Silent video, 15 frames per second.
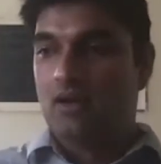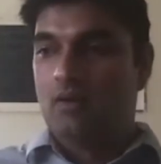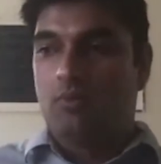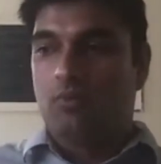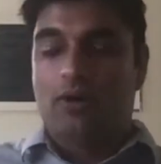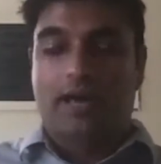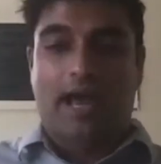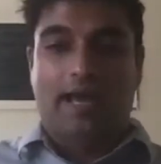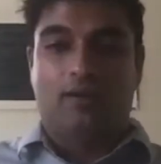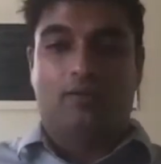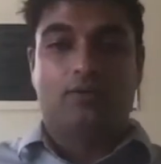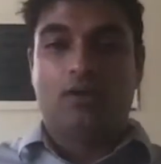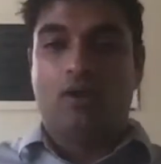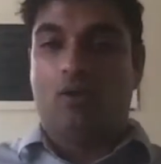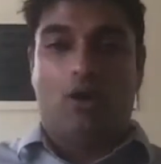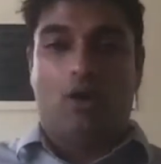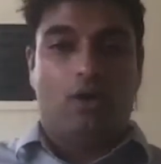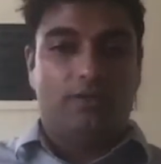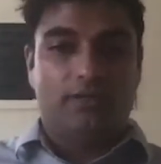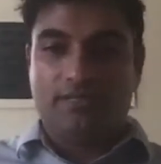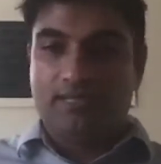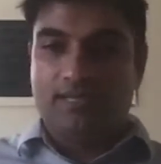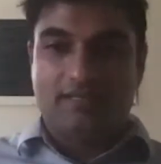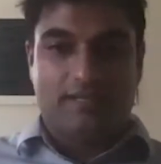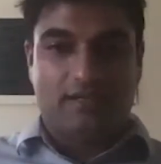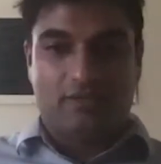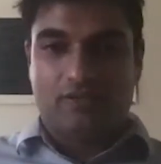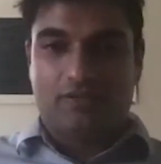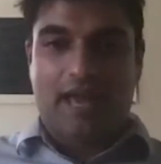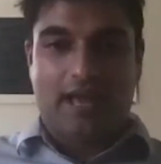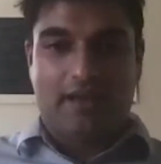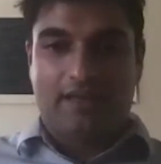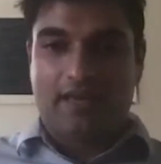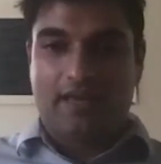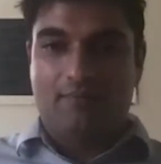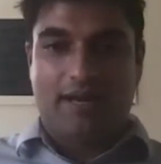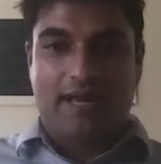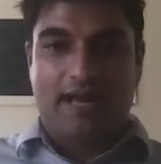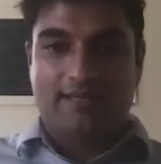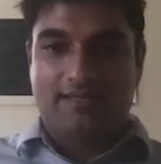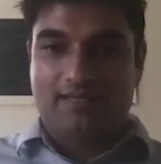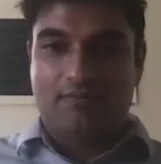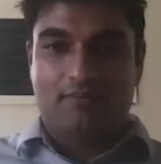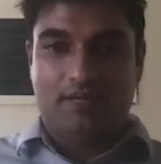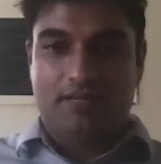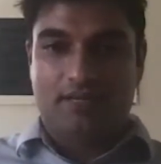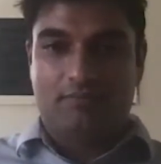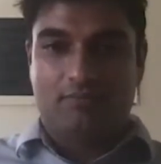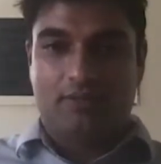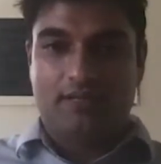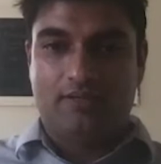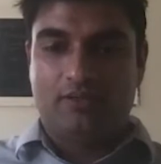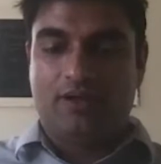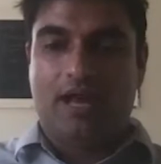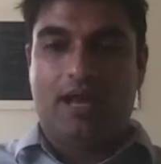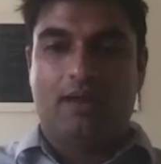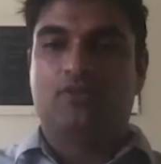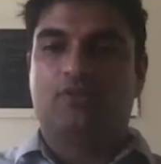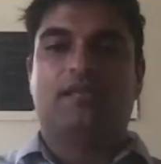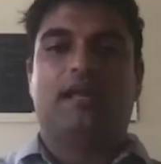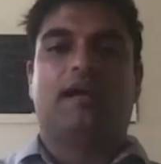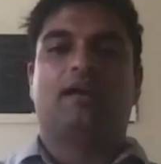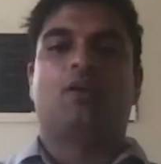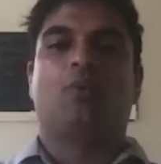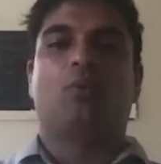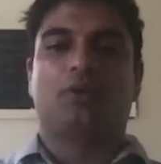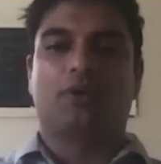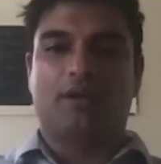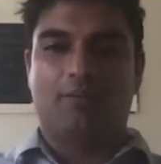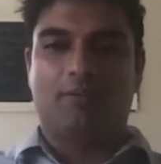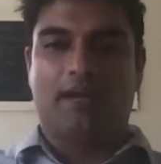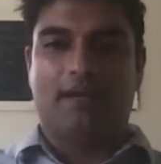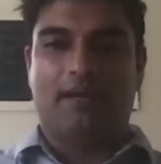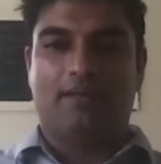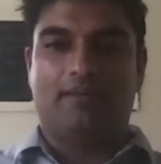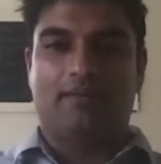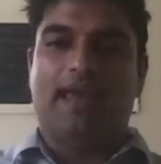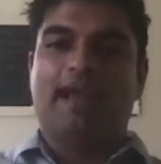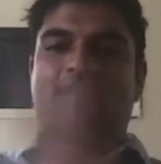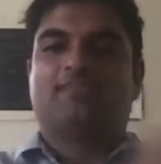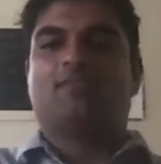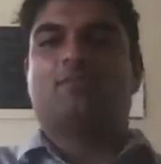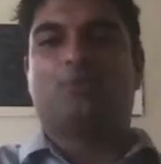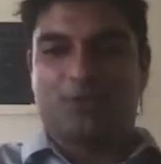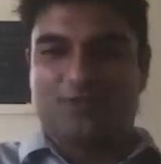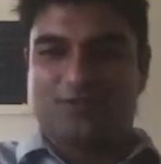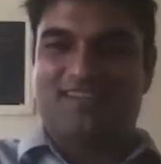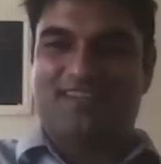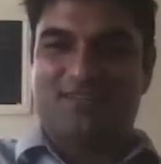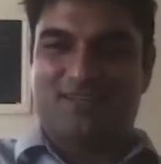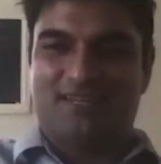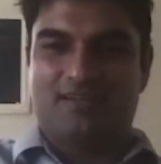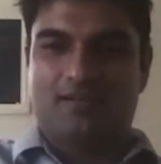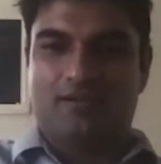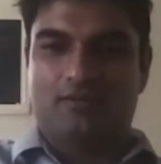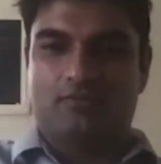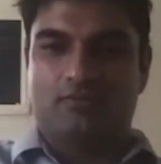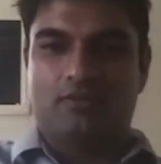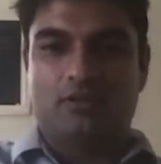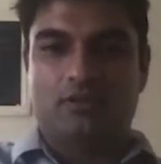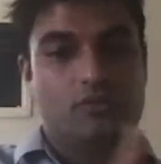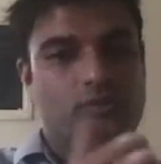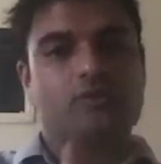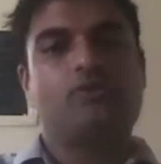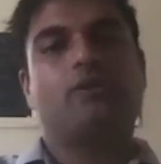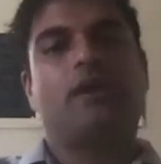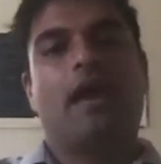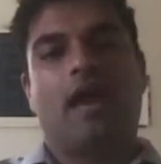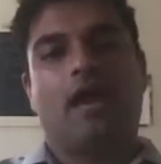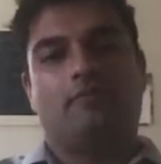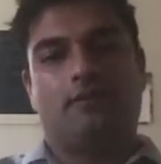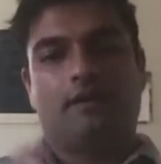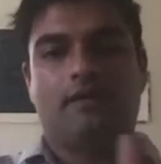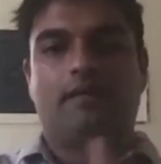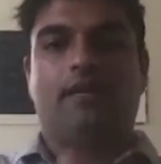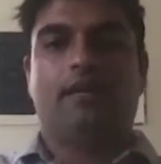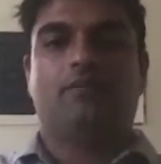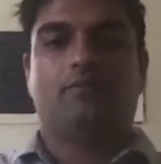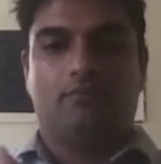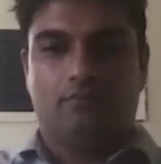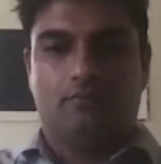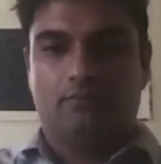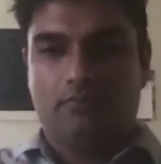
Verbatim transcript: Boy, I don't know all the details on how to get my ICP in place, so I'm just not going to worry about it. That's the worst thing you can do. Use what you have and get